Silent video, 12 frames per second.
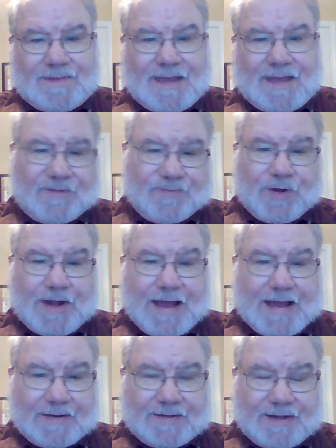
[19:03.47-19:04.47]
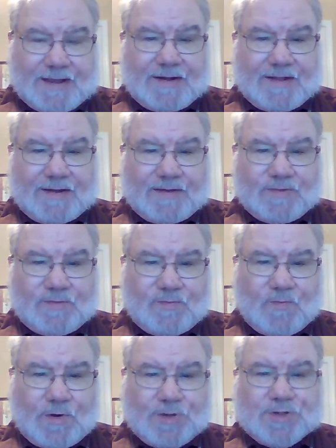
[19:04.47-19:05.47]
And if you're not attending
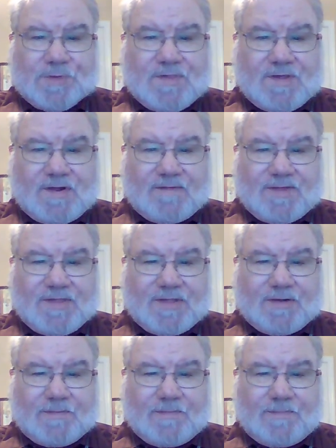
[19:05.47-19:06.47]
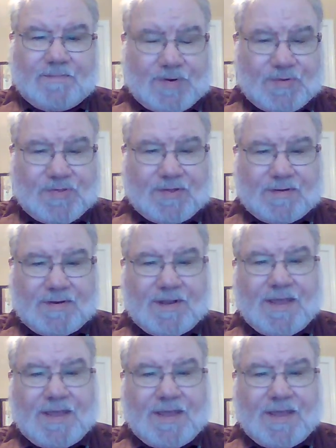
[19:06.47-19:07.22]
worship service in person,